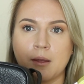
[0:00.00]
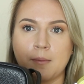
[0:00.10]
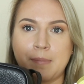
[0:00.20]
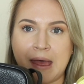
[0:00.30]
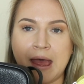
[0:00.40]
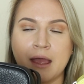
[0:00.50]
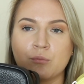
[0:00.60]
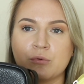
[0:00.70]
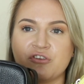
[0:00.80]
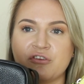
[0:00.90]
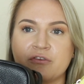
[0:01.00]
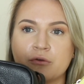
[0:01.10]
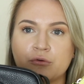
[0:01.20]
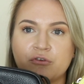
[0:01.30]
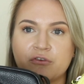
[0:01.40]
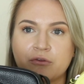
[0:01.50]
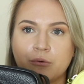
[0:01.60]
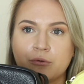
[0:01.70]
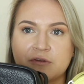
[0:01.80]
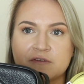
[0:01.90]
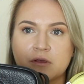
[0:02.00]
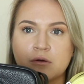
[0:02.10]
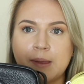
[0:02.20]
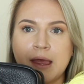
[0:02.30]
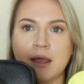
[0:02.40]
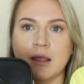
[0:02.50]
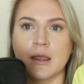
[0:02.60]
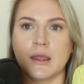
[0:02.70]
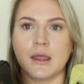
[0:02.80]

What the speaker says: bag, which is the Gucci Soho Disco bag,